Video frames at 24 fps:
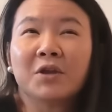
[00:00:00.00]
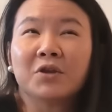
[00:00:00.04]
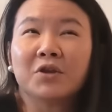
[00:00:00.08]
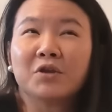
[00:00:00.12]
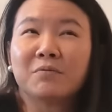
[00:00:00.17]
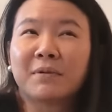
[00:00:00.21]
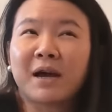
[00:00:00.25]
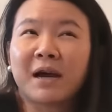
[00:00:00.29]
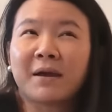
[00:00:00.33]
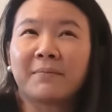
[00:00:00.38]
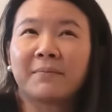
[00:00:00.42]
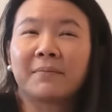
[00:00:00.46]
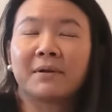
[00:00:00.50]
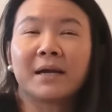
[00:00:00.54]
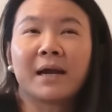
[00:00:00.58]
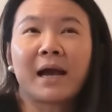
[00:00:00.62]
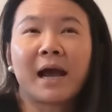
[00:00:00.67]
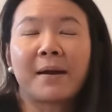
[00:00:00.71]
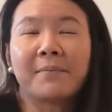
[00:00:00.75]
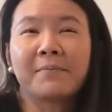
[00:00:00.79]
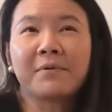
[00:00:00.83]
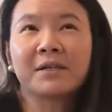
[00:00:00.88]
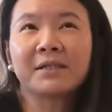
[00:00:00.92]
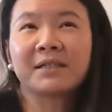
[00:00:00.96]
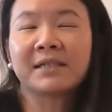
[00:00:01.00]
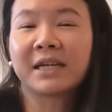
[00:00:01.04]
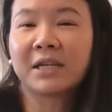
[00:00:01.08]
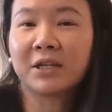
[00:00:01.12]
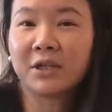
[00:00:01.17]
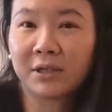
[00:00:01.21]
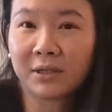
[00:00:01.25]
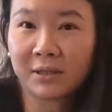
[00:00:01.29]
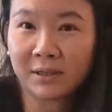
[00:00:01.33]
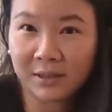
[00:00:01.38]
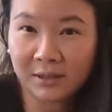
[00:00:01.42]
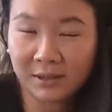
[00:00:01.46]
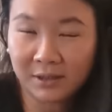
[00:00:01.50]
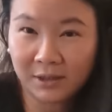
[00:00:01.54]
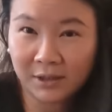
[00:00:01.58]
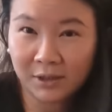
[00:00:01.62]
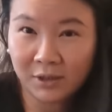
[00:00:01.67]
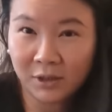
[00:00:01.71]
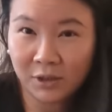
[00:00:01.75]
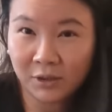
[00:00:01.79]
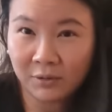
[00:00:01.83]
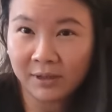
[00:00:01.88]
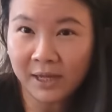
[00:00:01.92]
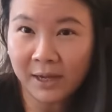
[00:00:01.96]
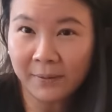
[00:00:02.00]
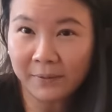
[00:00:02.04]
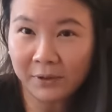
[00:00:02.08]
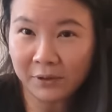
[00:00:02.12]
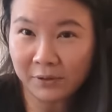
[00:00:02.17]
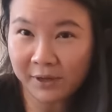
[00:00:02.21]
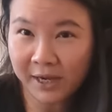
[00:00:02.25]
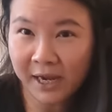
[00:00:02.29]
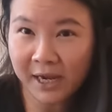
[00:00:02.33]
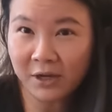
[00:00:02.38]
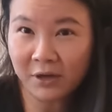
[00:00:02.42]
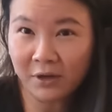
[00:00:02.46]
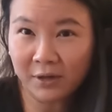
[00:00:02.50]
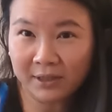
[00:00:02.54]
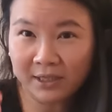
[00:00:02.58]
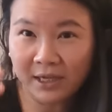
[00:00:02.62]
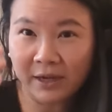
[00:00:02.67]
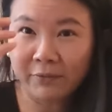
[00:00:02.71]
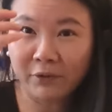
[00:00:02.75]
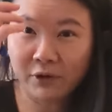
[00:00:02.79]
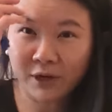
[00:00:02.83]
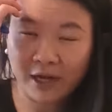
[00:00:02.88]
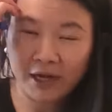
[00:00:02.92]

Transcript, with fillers: You might. I'm not saying you do that to hate yourself.